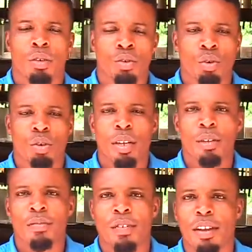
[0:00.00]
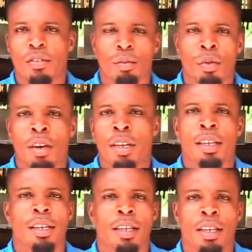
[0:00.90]
to invest
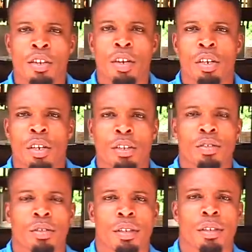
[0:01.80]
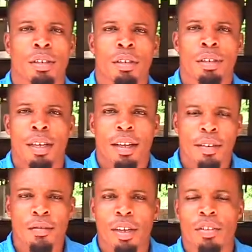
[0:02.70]
money in your country.
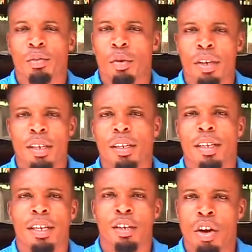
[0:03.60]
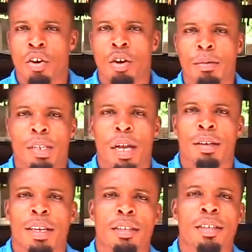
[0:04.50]
Invest money in your hometown.
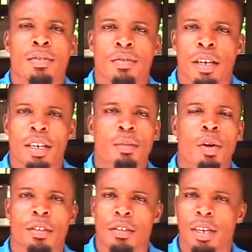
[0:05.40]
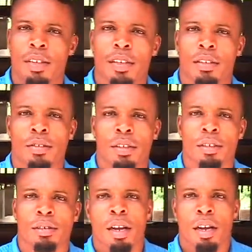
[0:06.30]
It is very much necessary.
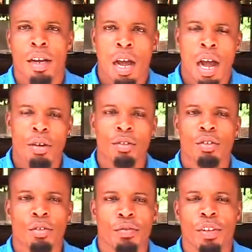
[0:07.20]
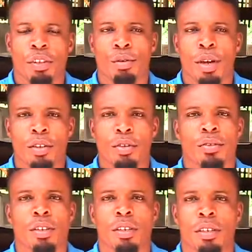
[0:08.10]
How do you feel when you
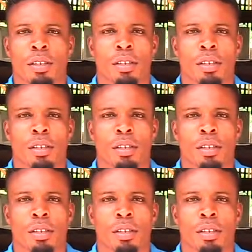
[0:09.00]
see